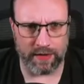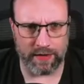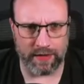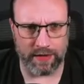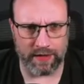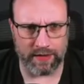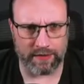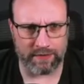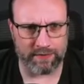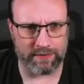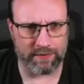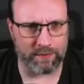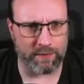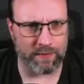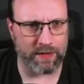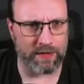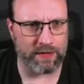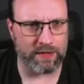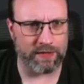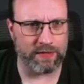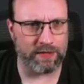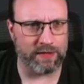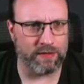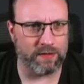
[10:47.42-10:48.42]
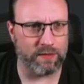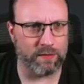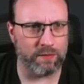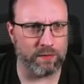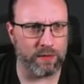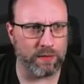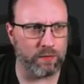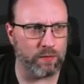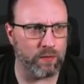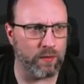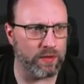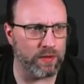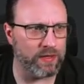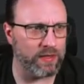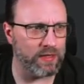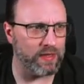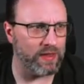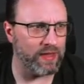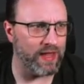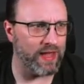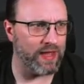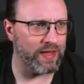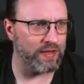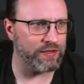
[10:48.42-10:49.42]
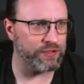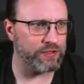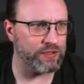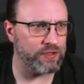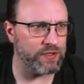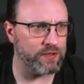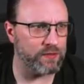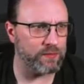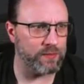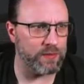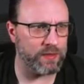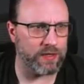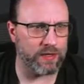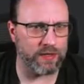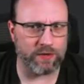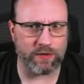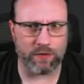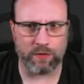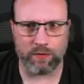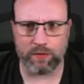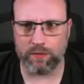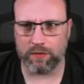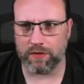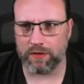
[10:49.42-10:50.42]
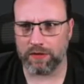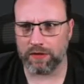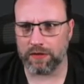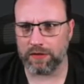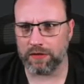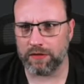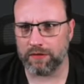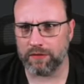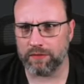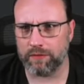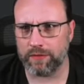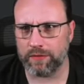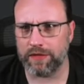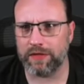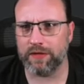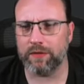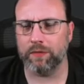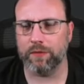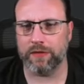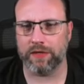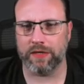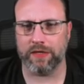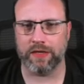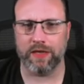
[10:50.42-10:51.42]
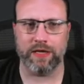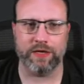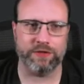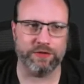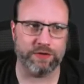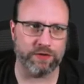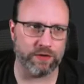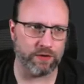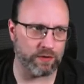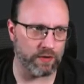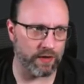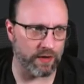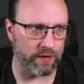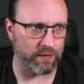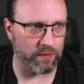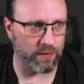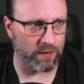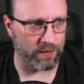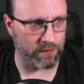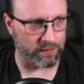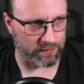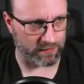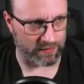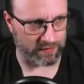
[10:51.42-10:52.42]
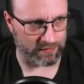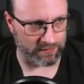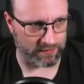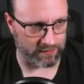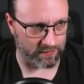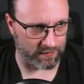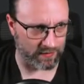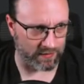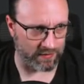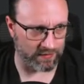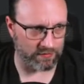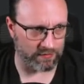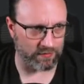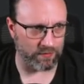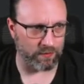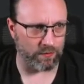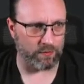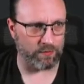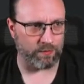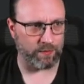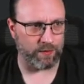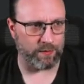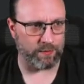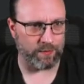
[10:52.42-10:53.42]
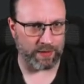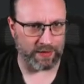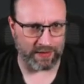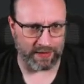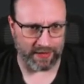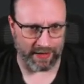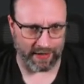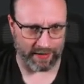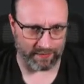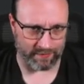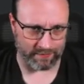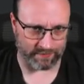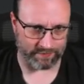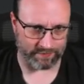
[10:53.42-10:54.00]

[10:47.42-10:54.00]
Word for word: Had some idea that we won it last year, but I don't really. We did win it last year. Okay, well let's go and repeat that.